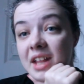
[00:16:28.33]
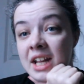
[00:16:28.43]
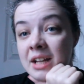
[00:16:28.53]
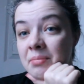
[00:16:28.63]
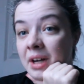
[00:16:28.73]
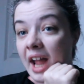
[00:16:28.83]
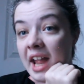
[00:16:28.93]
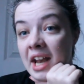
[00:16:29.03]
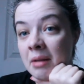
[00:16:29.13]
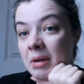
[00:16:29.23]

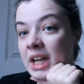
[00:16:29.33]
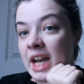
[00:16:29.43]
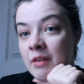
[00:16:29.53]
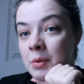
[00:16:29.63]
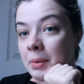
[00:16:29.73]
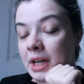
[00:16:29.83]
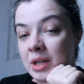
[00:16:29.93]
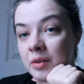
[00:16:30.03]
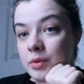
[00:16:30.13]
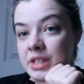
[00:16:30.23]
and
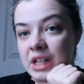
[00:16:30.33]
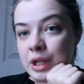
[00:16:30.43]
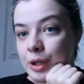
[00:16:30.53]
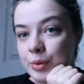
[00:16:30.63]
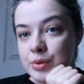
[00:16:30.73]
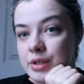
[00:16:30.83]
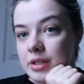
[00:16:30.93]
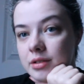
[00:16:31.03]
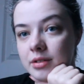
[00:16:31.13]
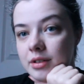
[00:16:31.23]
everybody was
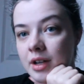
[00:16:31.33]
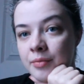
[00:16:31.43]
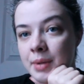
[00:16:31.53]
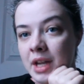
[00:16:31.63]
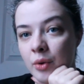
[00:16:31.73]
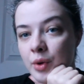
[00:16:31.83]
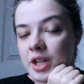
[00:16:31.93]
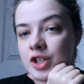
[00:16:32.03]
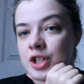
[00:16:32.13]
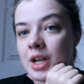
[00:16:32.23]
accused of being a
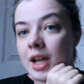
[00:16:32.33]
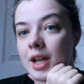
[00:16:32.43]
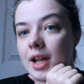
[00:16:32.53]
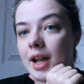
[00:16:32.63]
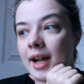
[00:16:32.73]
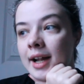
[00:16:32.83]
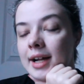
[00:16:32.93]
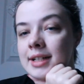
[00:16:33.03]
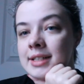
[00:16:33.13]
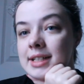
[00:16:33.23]
witch,
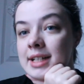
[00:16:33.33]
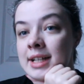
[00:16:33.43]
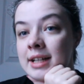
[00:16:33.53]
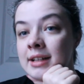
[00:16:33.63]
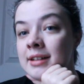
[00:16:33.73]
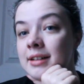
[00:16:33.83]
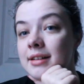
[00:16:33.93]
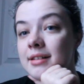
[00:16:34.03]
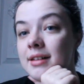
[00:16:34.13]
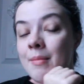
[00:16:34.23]
and in
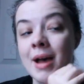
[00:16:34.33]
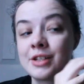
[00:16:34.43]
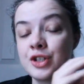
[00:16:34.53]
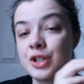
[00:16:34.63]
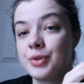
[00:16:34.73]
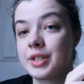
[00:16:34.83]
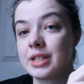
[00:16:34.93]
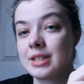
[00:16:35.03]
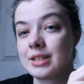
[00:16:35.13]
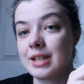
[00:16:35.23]

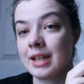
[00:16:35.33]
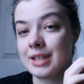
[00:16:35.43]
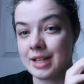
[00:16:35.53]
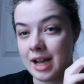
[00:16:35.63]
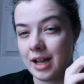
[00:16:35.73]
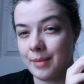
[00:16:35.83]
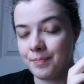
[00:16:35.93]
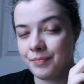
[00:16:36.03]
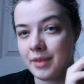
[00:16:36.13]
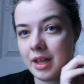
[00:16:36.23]
Massachusetts at the
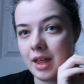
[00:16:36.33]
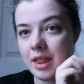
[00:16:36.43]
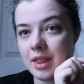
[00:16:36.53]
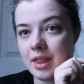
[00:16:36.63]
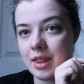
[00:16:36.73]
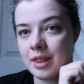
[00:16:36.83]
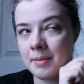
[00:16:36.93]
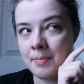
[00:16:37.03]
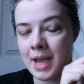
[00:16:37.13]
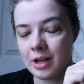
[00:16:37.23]
time,
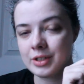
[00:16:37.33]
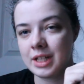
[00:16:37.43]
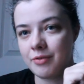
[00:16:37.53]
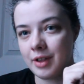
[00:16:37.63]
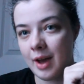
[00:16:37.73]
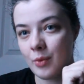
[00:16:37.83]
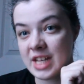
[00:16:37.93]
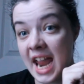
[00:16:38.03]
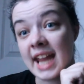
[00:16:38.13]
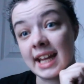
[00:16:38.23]
the penalty for that
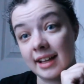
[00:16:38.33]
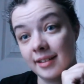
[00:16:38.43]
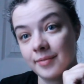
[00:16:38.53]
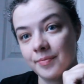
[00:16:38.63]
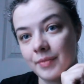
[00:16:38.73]
was hanging.